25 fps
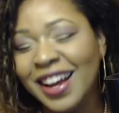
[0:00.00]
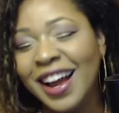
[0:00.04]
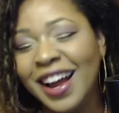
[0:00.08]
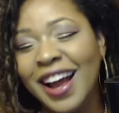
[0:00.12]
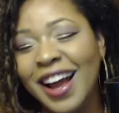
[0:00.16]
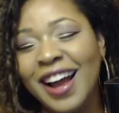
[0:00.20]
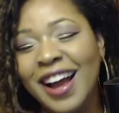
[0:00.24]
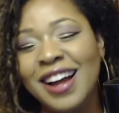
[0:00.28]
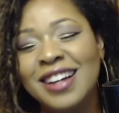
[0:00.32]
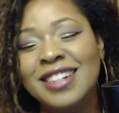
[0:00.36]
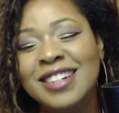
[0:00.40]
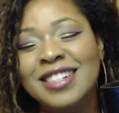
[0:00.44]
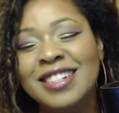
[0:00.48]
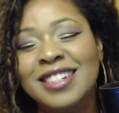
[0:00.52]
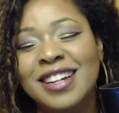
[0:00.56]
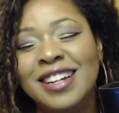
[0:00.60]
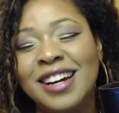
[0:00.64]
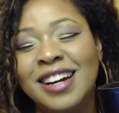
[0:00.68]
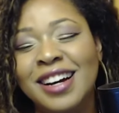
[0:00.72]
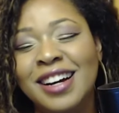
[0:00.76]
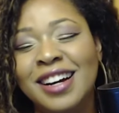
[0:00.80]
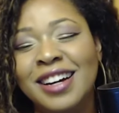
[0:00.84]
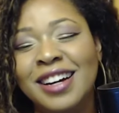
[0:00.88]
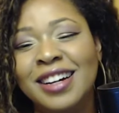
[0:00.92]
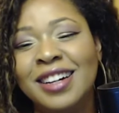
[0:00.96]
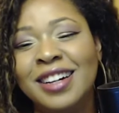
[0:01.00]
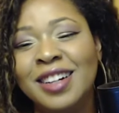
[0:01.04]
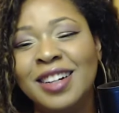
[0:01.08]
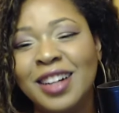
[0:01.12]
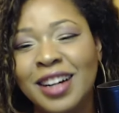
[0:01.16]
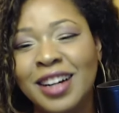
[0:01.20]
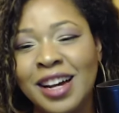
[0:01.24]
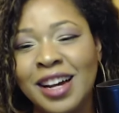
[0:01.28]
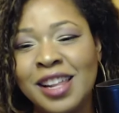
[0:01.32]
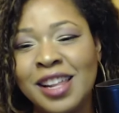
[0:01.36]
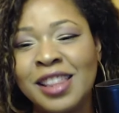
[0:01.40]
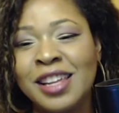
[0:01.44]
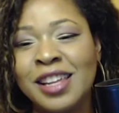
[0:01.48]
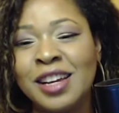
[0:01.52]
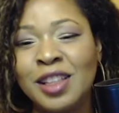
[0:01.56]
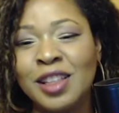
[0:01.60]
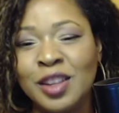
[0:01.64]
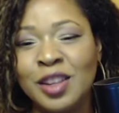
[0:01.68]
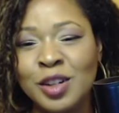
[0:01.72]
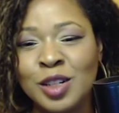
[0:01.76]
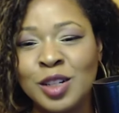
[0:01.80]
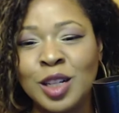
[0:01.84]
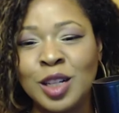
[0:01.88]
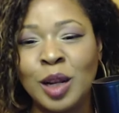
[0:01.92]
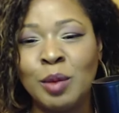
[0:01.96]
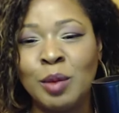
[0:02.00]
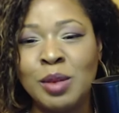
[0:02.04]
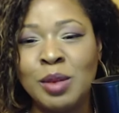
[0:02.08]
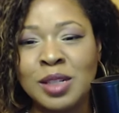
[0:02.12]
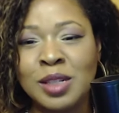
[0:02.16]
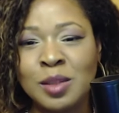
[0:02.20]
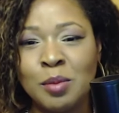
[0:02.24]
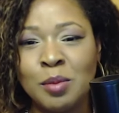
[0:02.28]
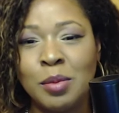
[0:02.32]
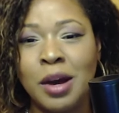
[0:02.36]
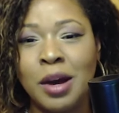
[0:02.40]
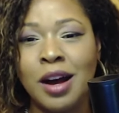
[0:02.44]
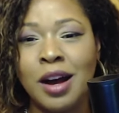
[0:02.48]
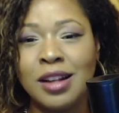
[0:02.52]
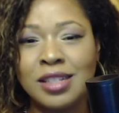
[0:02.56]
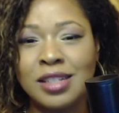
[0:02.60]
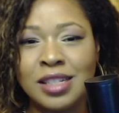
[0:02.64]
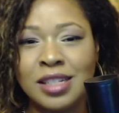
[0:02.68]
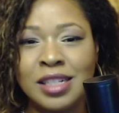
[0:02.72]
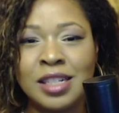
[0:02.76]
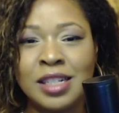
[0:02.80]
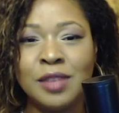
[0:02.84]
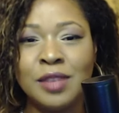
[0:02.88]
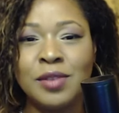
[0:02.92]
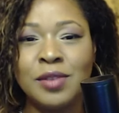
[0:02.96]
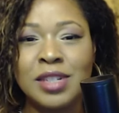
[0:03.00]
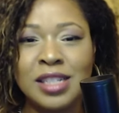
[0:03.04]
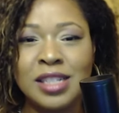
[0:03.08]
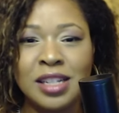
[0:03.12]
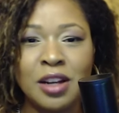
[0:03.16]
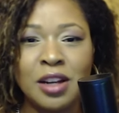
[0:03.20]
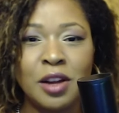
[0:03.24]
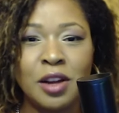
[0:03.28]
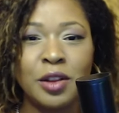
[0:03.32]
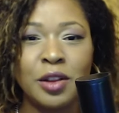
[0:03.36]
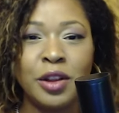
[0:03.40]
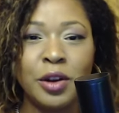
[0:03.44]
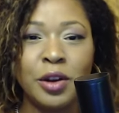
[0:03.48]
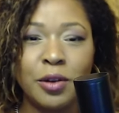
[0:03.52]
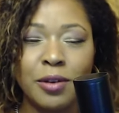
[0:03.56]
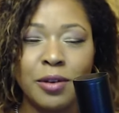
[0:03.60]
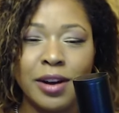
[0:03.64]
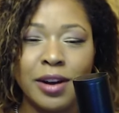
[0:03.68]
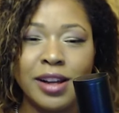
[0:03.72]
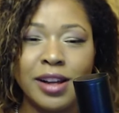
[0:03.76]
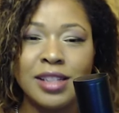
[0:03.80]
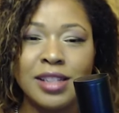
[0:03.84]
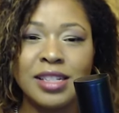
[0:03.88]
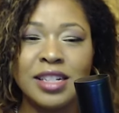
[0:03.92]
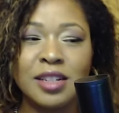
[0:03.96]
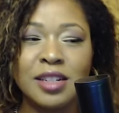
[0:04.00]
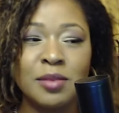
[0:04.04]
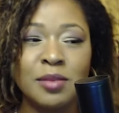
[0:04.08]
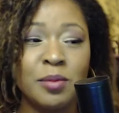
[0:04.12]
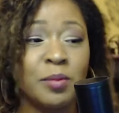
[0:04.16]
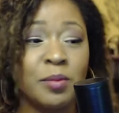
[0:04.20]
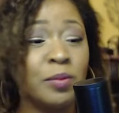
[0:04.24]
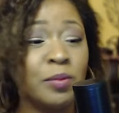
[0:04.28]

and uh, I think there's gonna be some positivity on the horizon